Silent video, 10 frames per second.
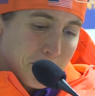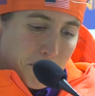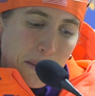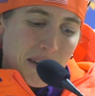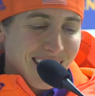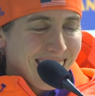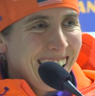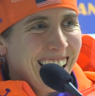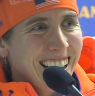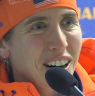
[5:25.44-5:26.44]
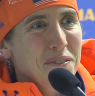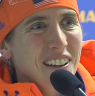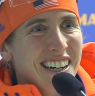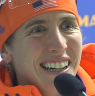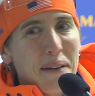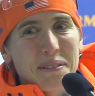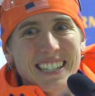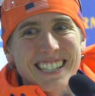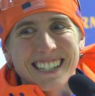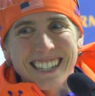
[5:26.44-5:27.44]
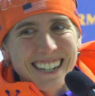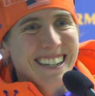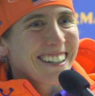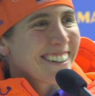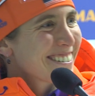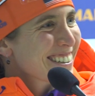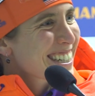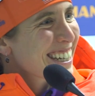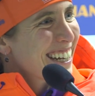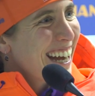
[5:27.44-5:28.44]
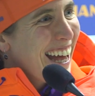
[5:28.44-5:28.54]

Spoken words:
Maybe. Hopefully it'll happen this year. We'll see.